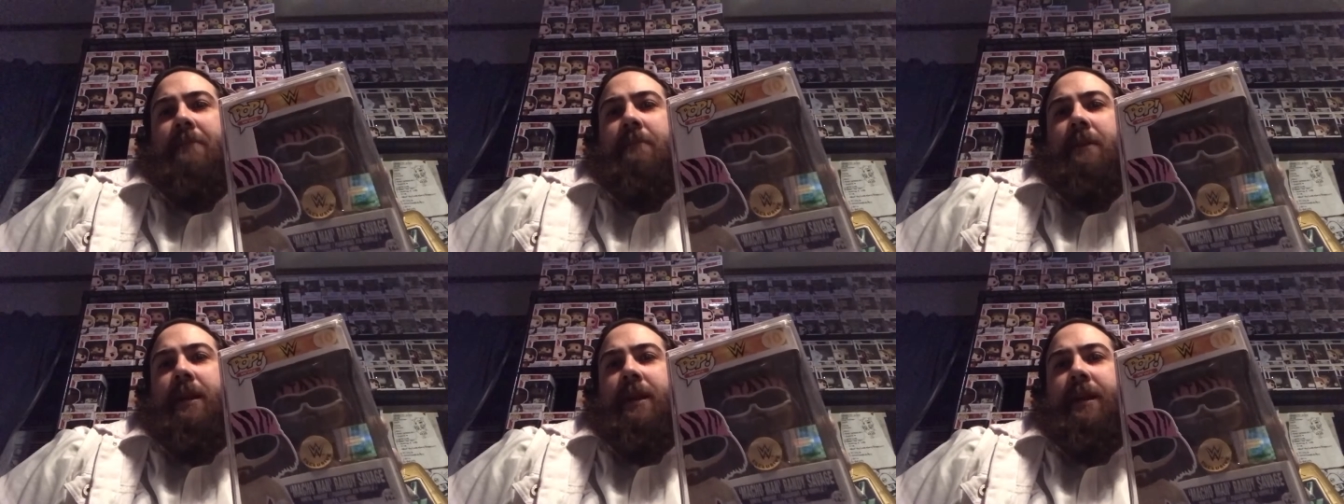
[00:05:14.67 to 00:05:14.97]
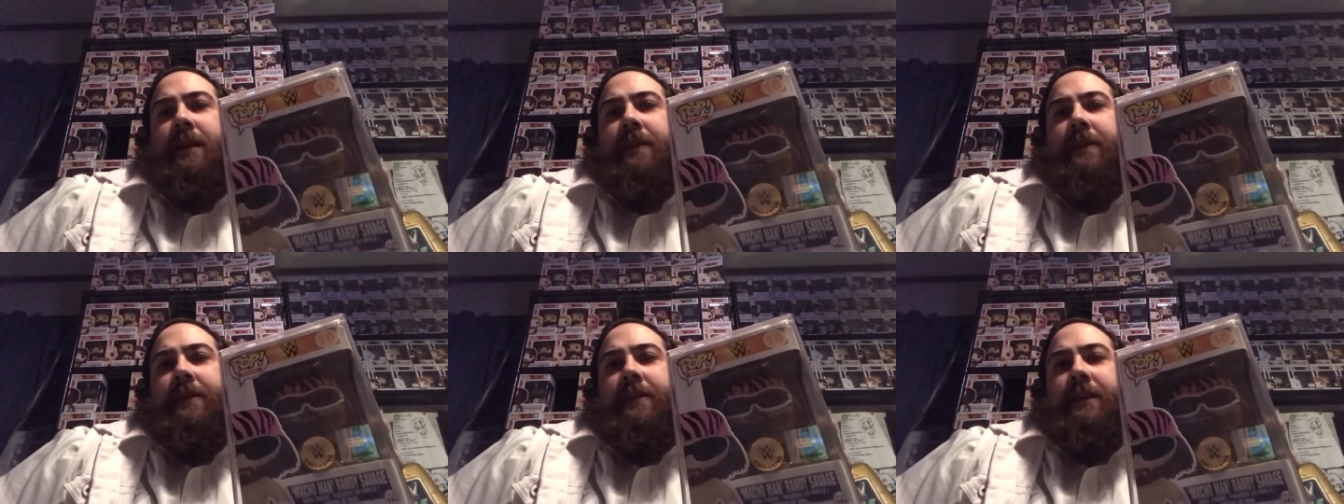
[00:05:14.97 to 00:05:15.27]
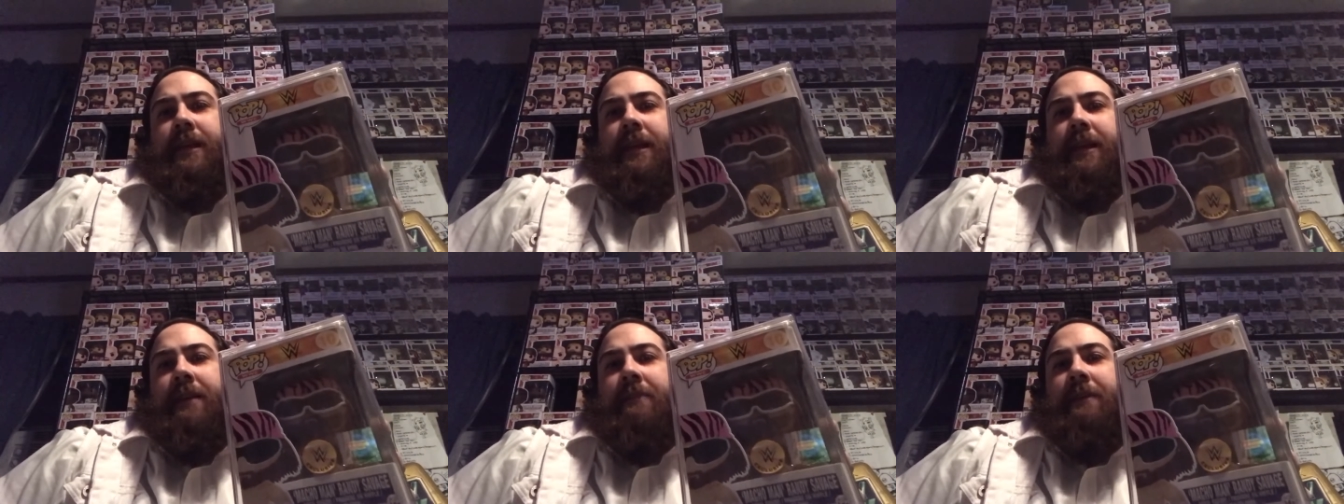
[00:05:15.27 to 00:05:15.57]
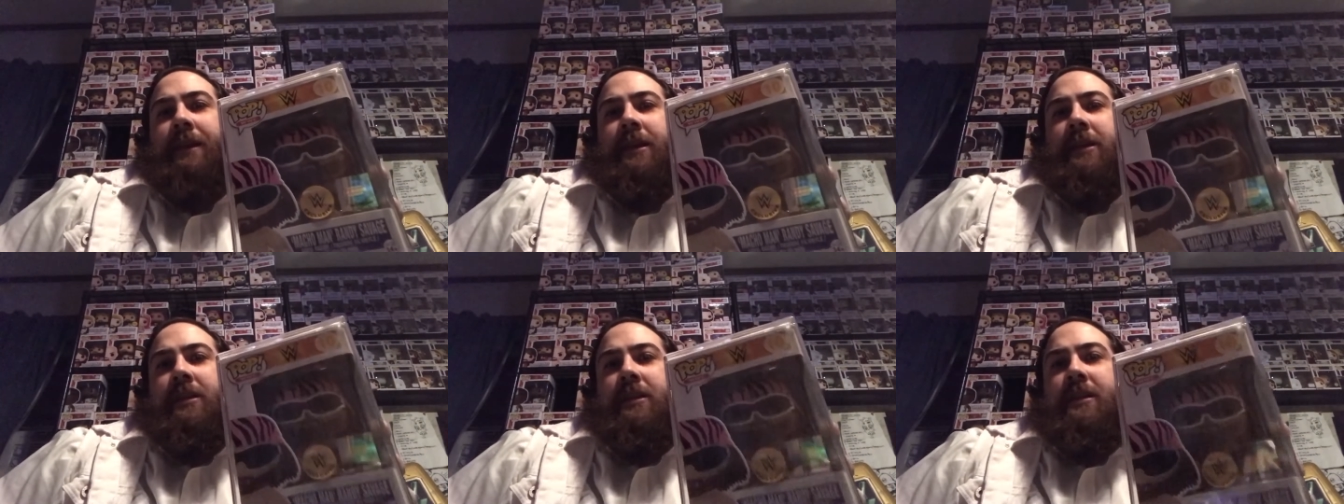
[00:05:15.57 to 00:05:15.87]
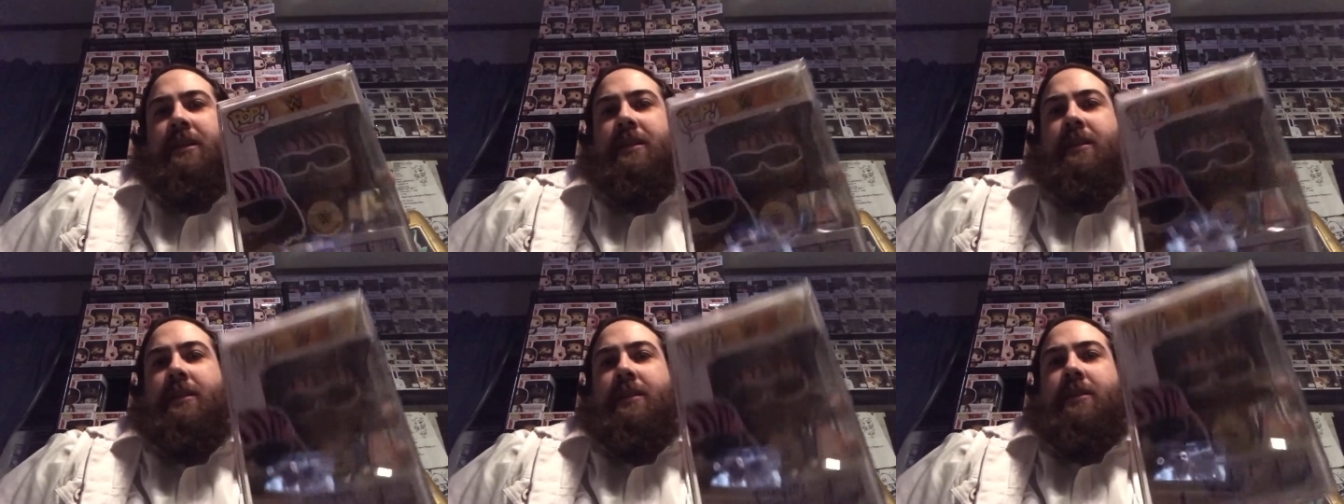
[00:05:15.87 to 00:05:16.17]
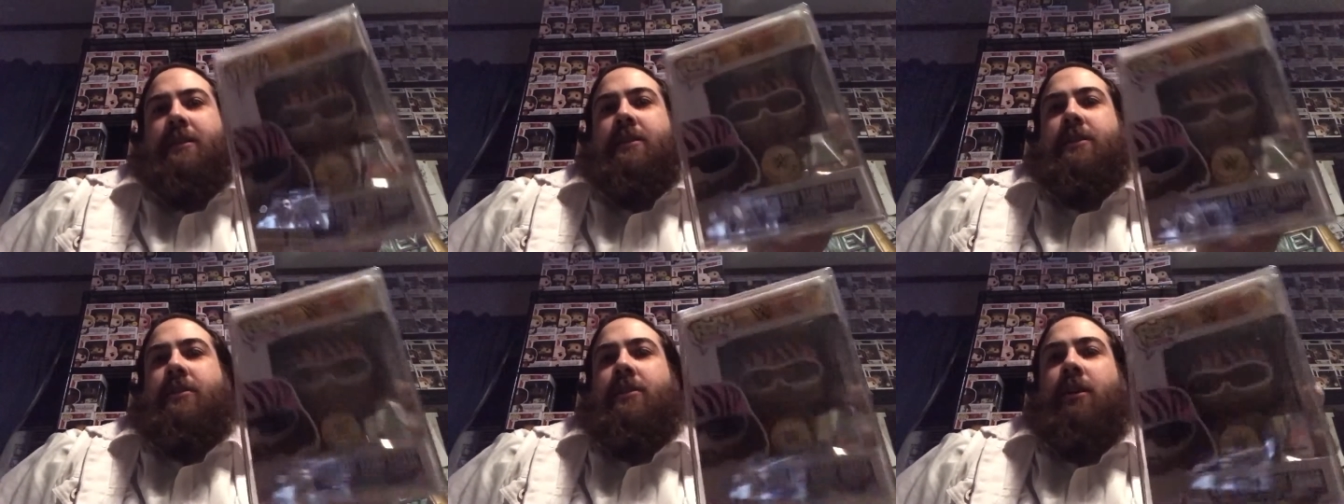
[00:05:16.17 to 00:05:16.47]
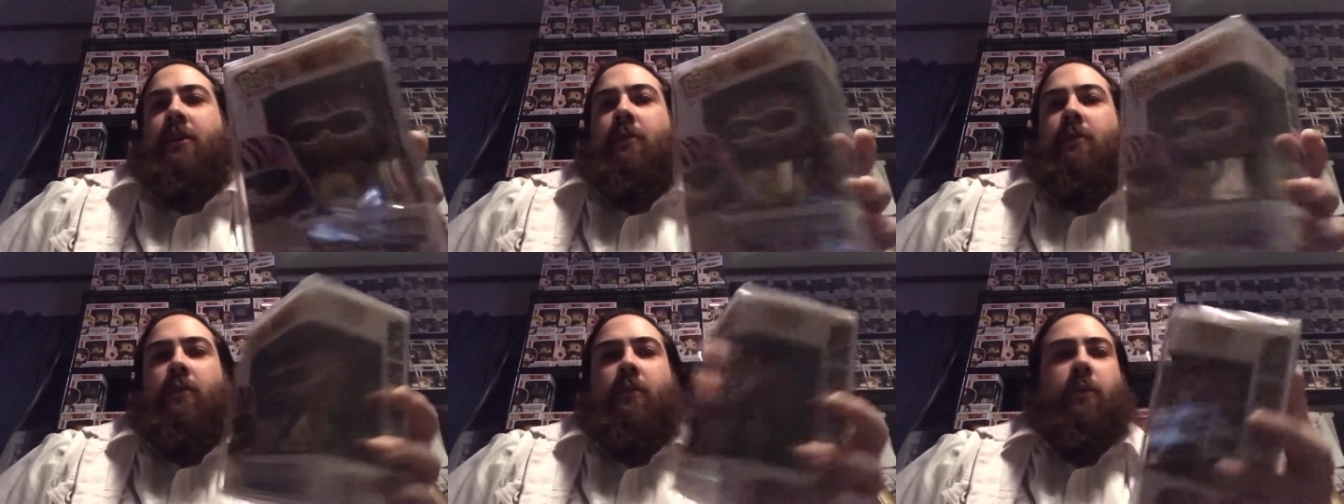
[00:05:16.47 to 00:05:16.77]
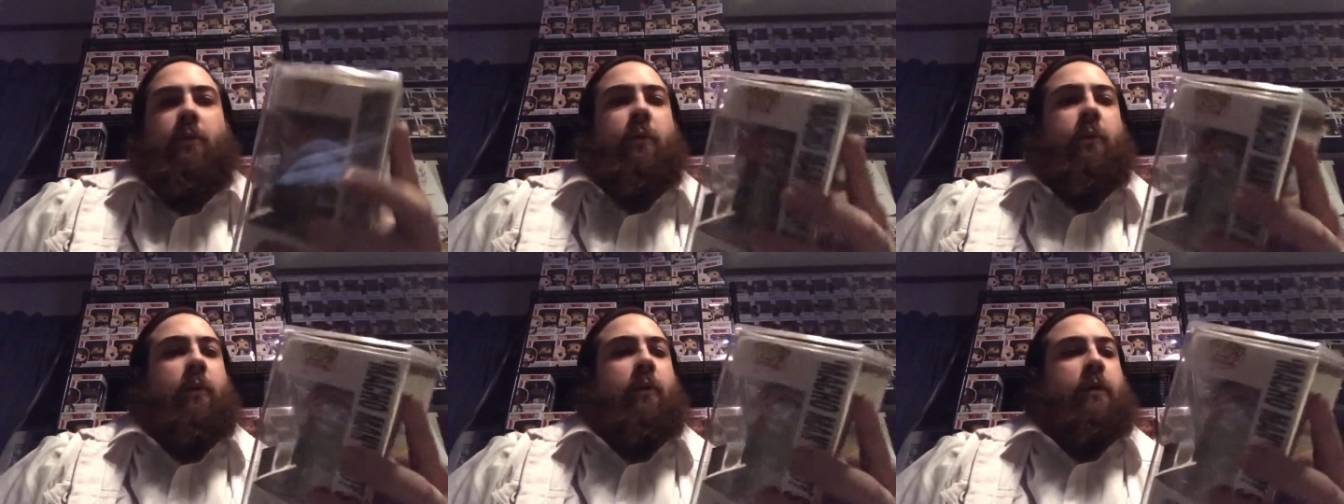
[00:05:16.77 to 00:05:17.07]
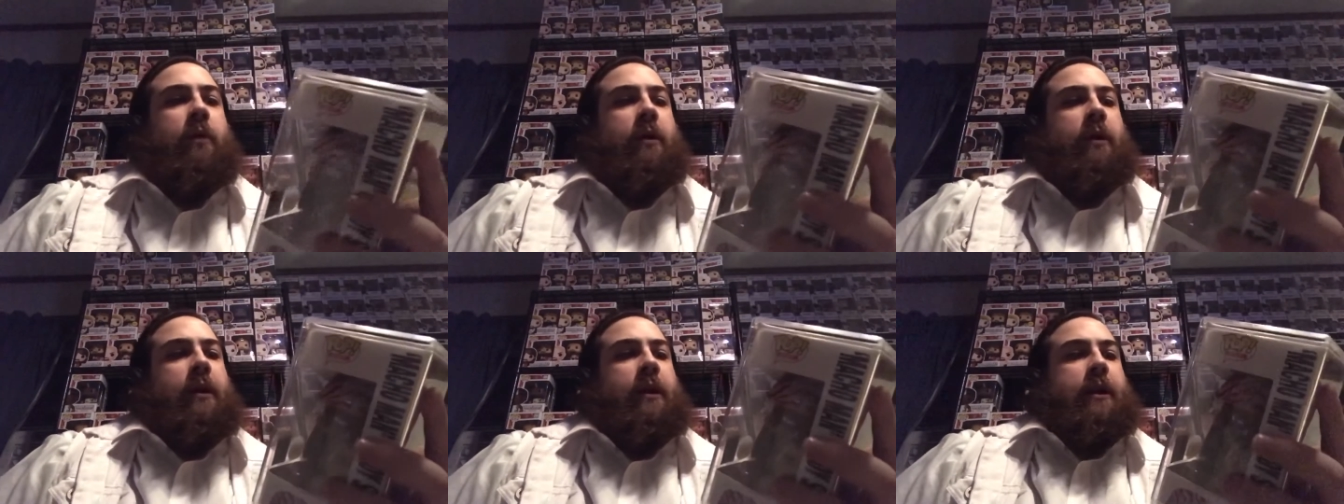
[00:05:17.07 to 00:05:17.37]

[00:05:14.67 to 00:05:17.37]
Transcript: of money on this on eBay just because it's so cool.